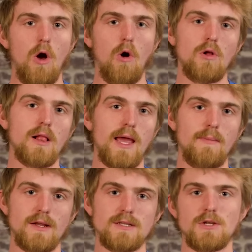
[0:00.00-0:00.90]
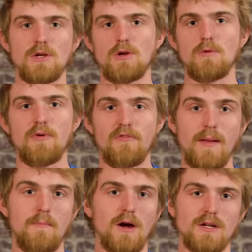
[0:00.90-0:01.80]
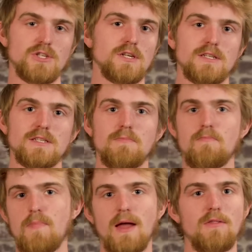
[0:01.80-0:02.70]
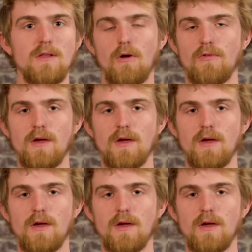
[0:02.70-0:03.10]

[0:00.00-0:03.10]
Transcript: all claiming to prevent punctures better than all